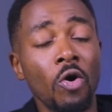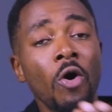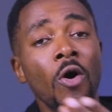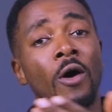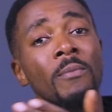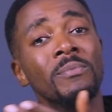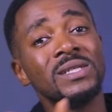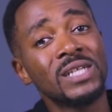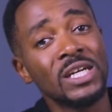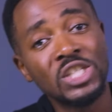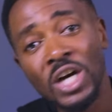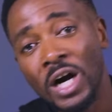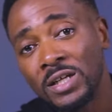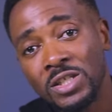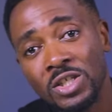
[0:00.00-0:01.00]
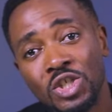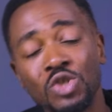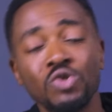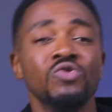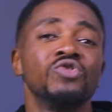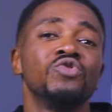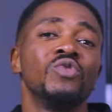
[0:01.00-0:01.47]
or Mr. Charles'
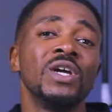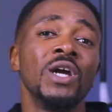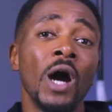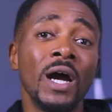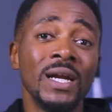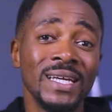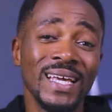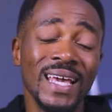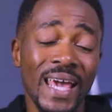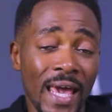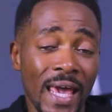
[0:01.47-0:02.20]
shoes regarding